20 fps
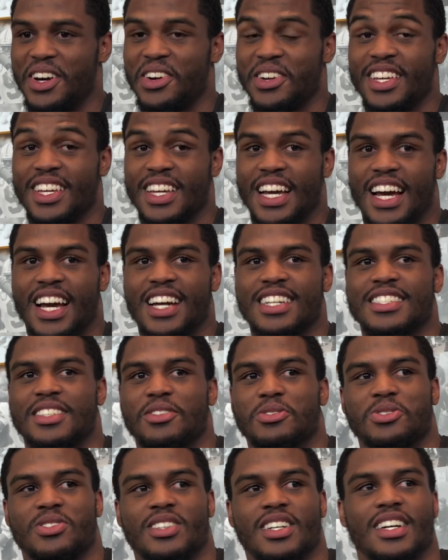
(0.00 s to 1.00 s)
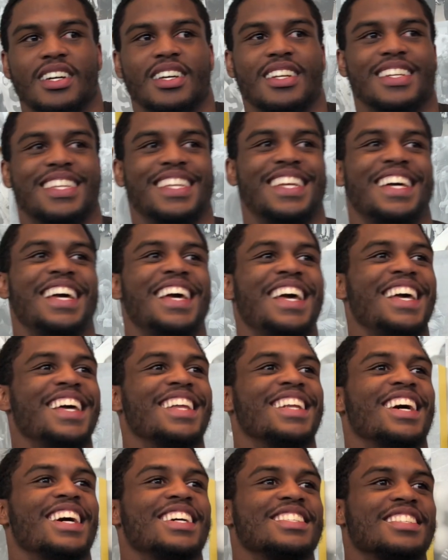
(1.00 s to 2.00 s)
Oh, yeah. I actually was
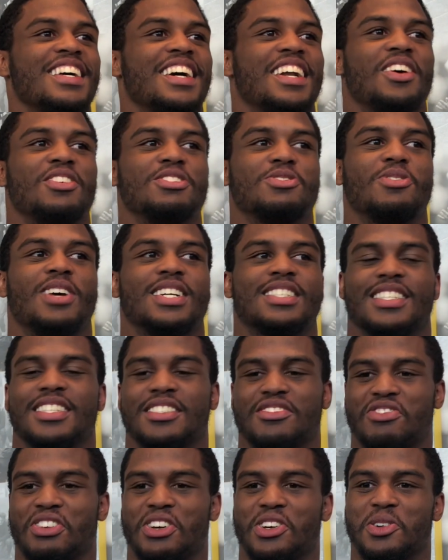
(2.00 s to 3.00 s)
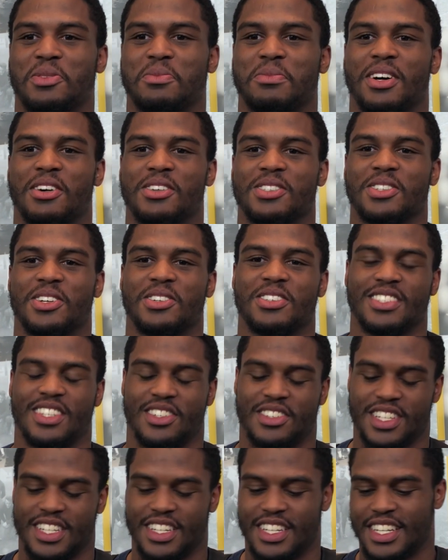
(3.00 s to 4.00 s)
last night I was watching his film. I was on
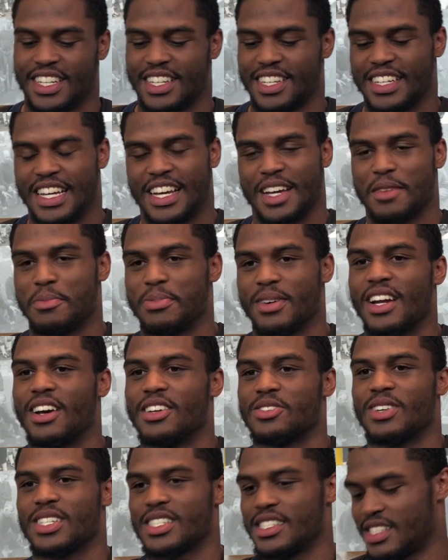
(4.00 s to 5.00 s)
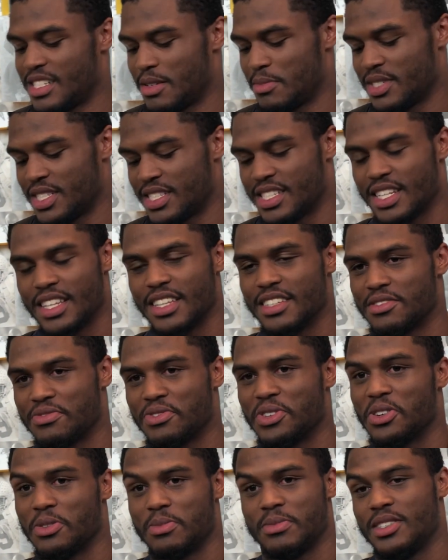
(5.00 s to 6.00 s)
the iPad. I was watching some of the Steelers
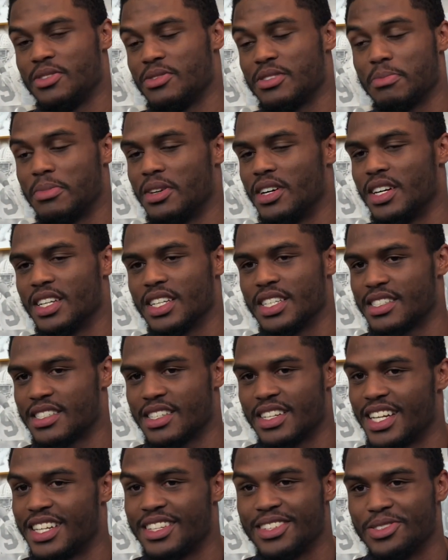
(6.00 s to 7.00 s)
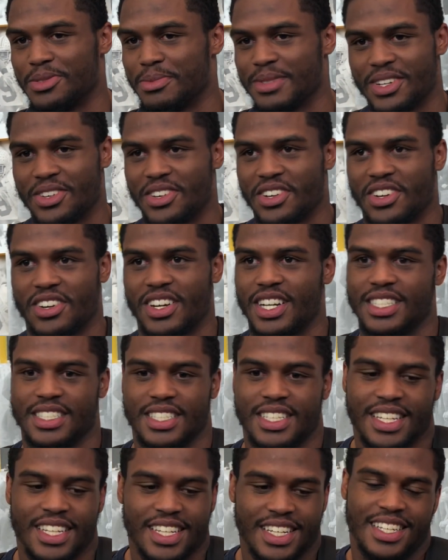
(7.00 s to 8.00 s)
film. He was balling, so that dude would have been going
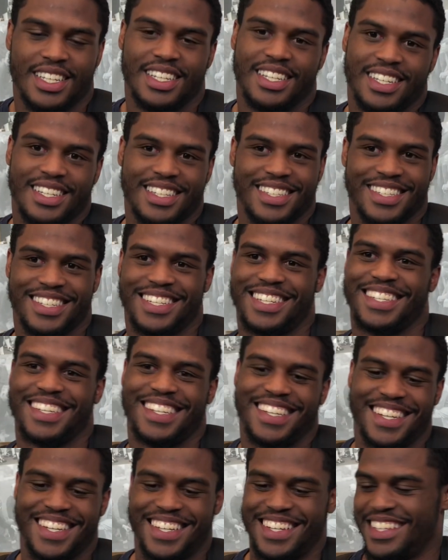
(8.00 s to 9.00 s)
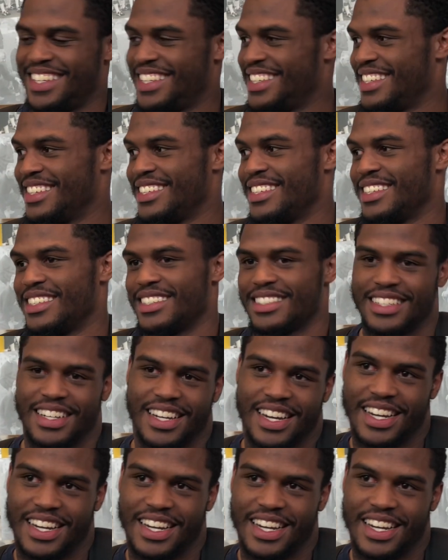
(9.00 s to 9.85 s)
crazy. All right. Thank you.